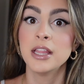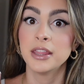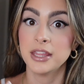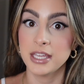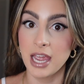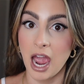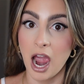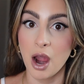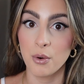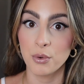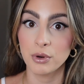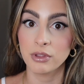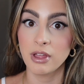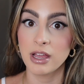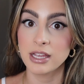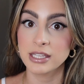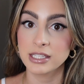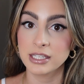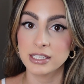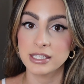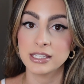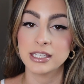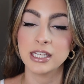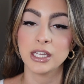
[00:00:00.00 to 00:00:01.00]
the Hourglass
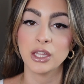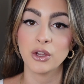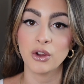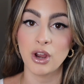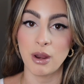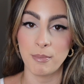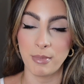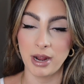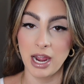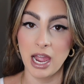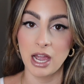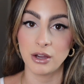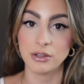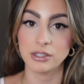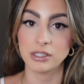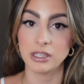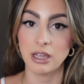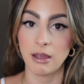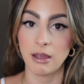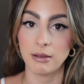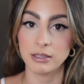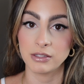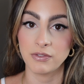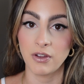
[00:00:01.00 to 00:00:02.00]
concealer and my
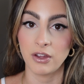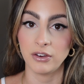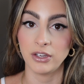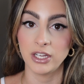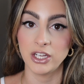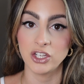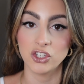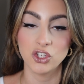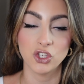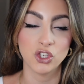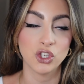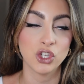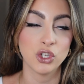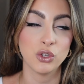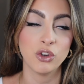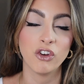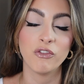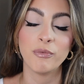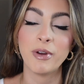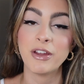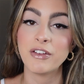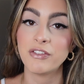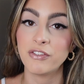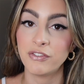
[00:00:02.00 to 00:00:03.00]
Hourglass foundation, 2 of
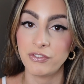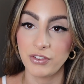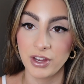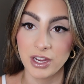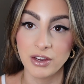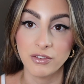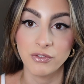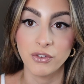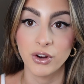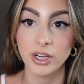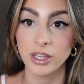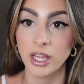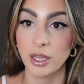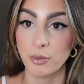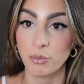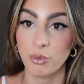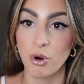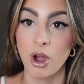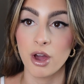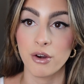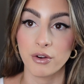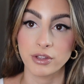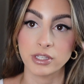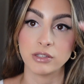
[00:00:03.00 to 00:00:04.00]
my favorite like
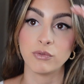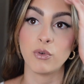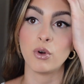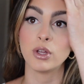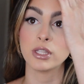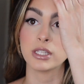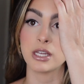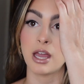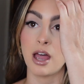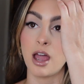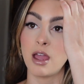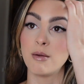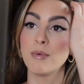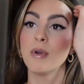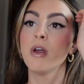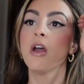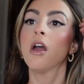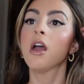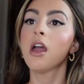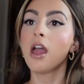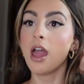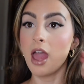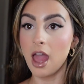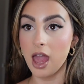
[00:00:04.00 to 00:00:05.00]
products of all time.
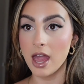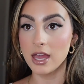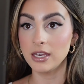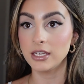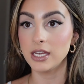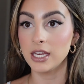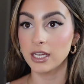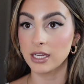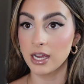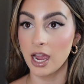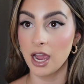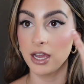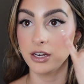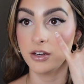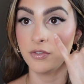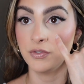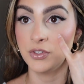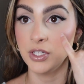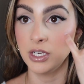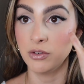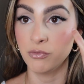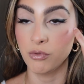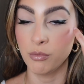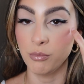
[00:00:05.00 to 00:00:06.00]
And it kind of
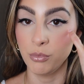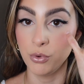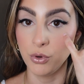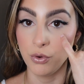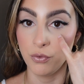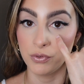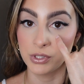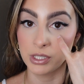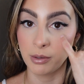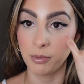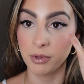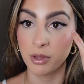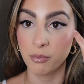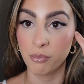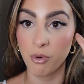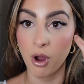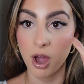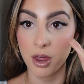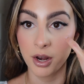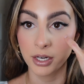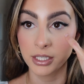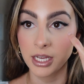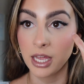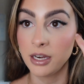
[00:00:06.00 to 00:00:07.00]
did remove some of the
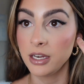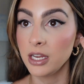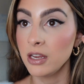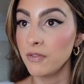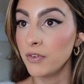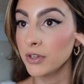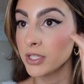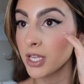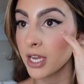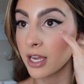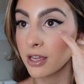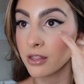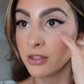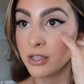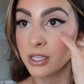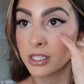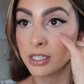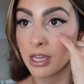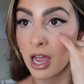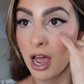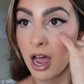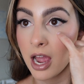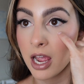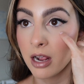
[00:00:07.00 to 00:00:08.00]
product. And even like this,
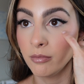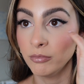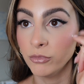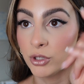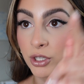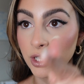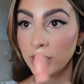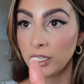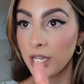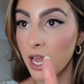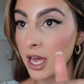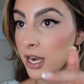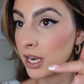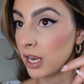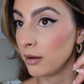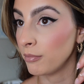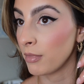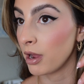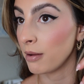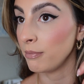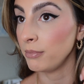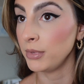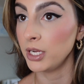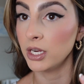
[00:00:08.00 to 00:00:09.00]
I am looking at it in
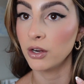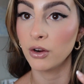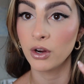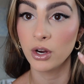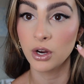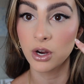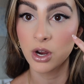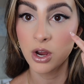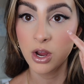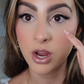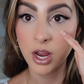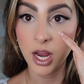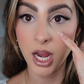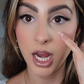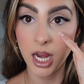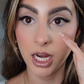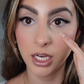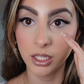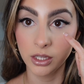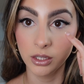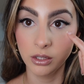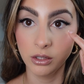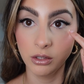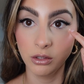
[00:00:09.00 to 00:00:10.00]
my mirror,
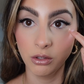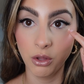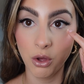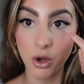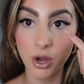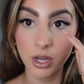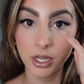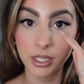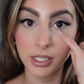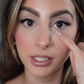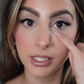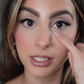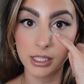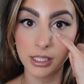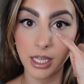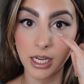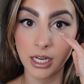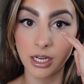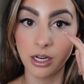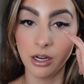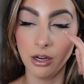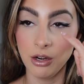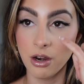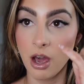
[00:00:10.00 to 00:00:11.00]
it looks like
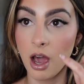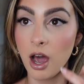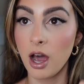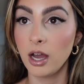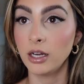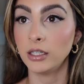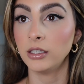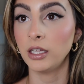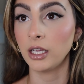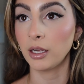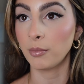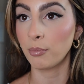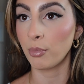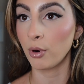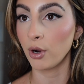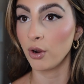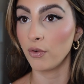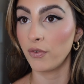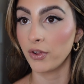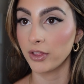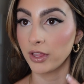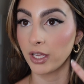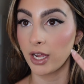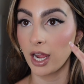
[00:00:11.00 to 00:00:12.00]
not like
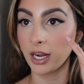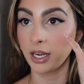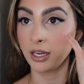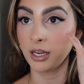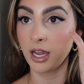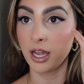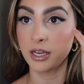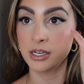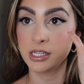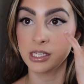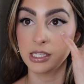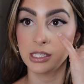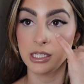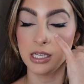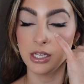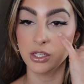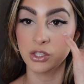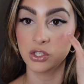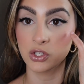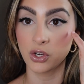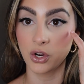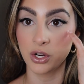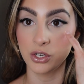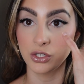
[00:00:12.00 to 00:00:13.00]
perfect. Like I can kind of see it
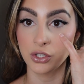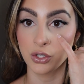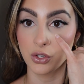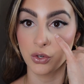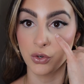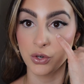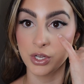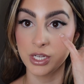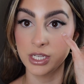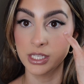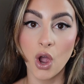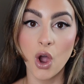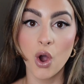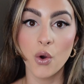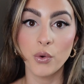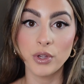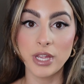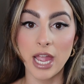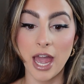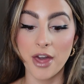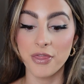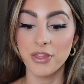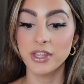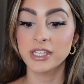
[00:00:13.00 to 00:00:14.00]
starting to crease. Oh
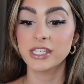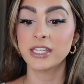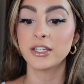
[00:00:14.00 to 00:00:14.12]
yeah, this